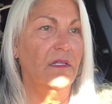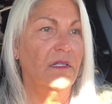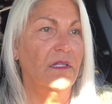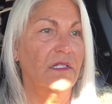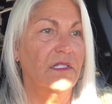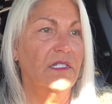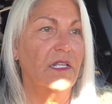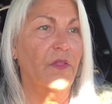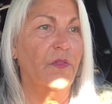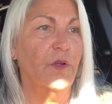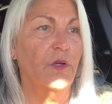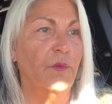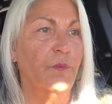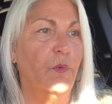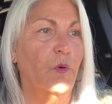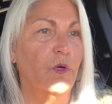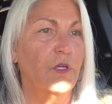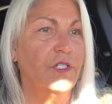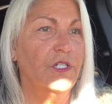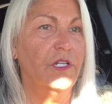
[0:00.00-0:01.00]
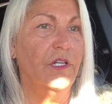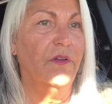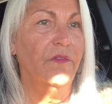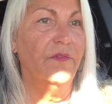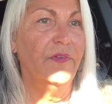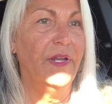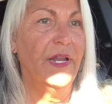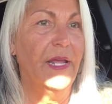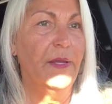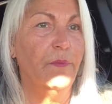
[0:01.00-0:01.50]
the southern portion of
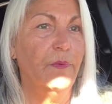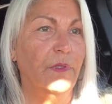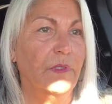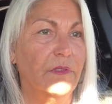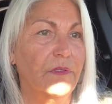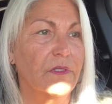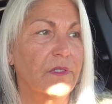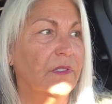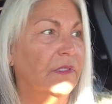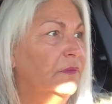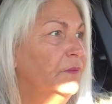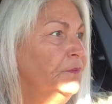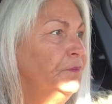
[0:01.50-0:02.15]
Naples